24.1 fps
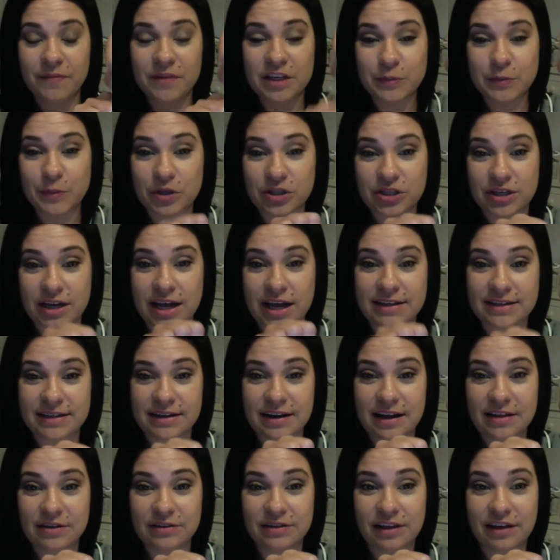This person has
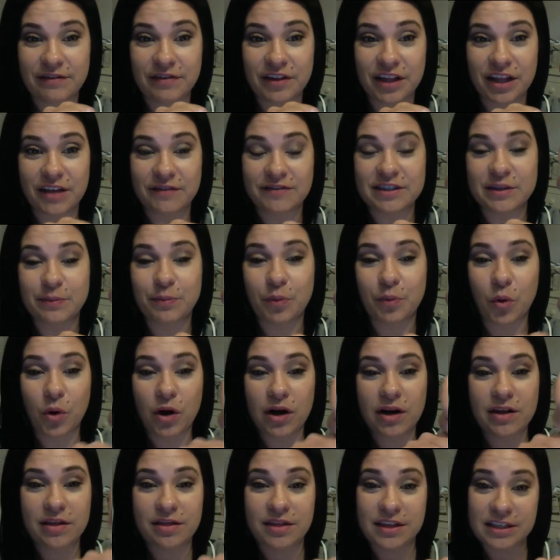another level of
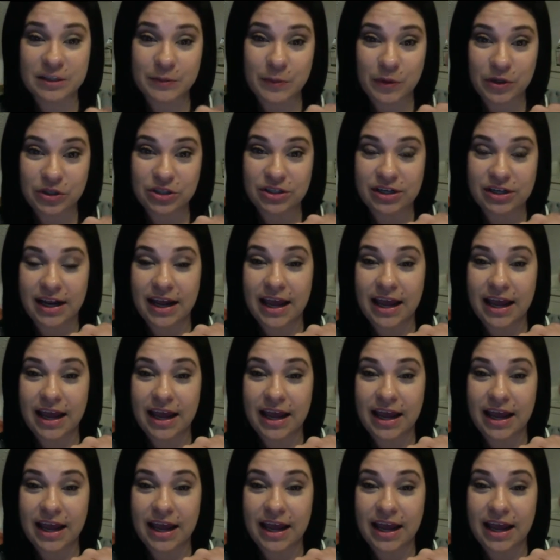support. This person